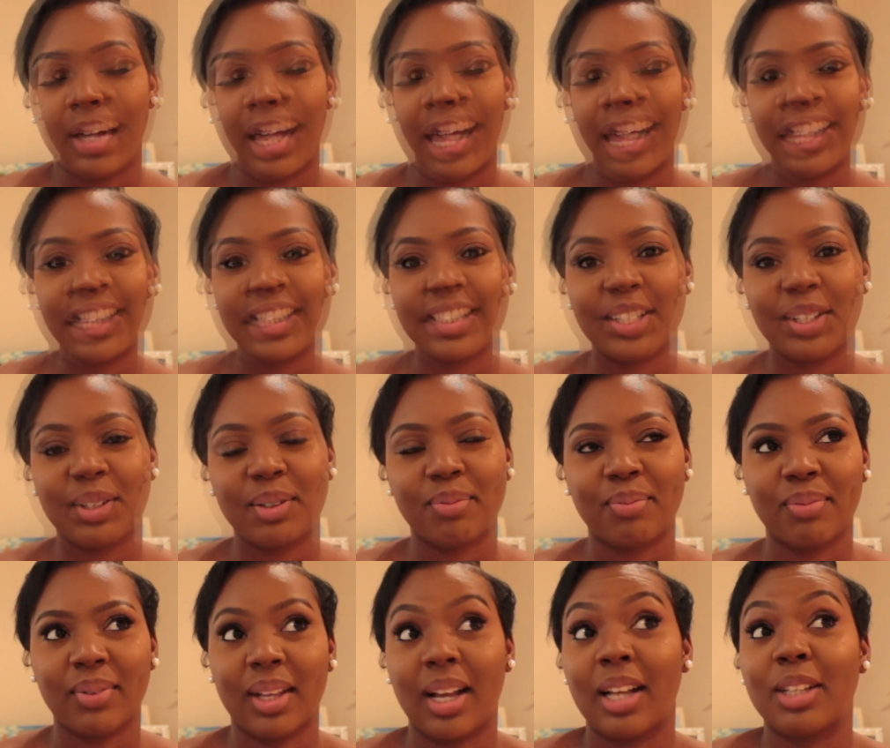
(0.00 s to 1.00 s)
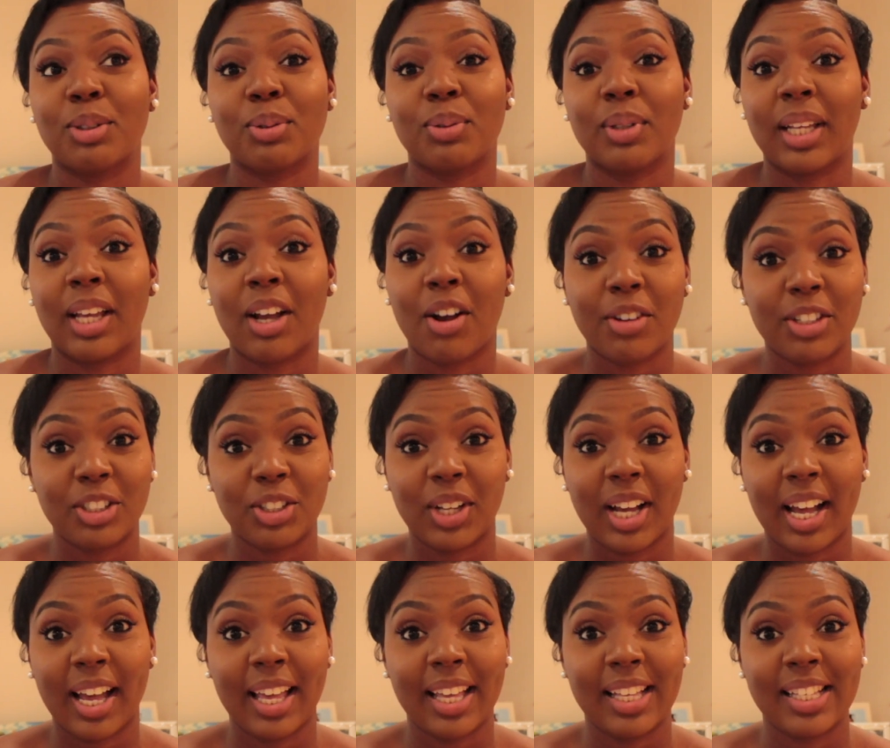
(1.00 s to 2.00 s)
Right. I just want to encourage you
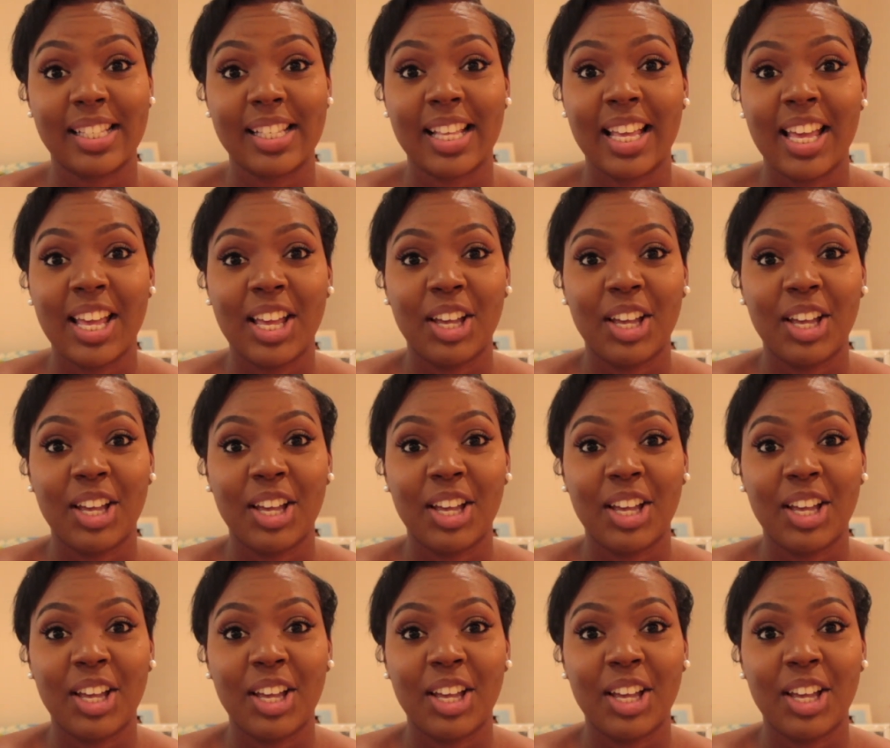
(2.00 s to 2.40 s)
guys,